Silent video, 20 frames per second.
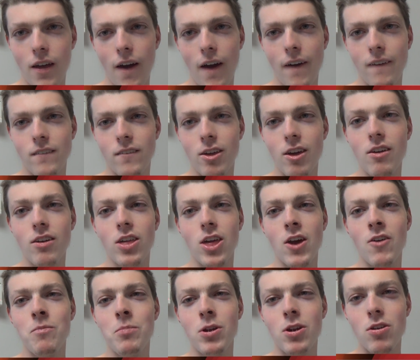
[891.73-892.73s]
and
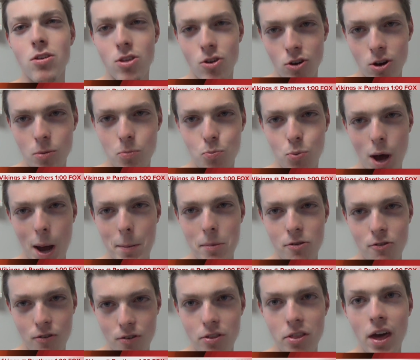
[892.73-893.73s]
give Minnesota
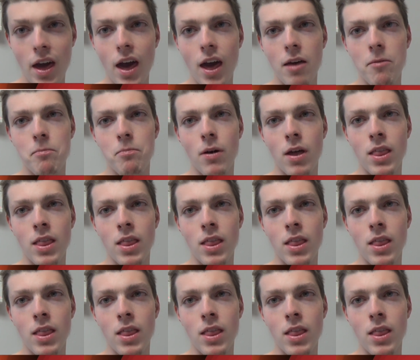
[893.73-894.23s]
props for that.